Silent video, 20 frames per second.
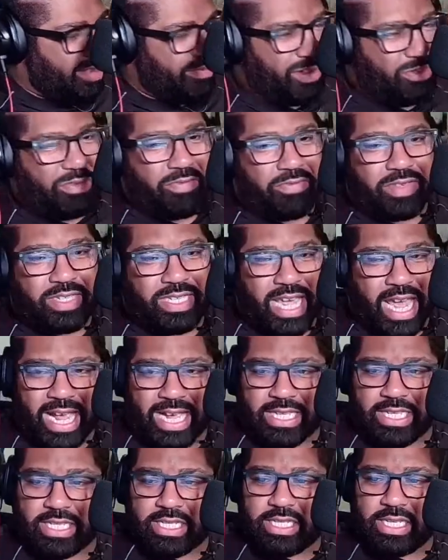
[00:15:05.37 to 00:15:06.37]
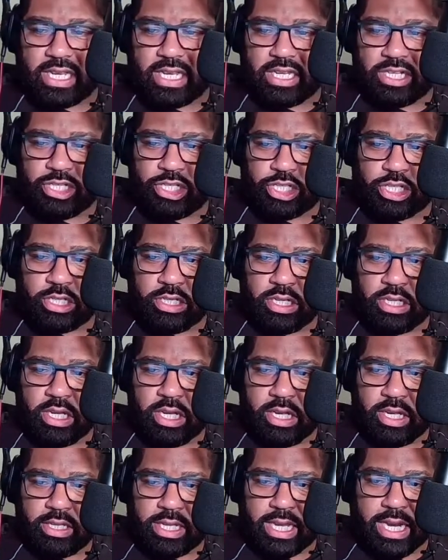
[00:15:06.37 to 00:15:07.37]
have been with Daz Dillinger
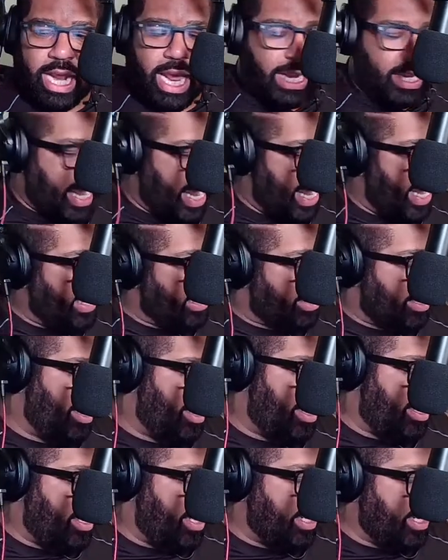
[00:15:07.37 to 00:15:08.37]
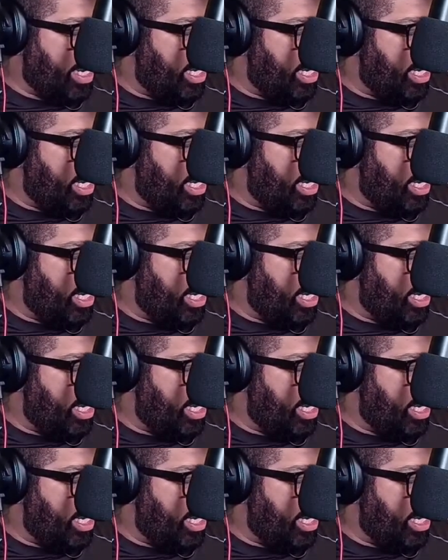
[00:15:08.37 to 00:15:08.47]
that I liked. It didn't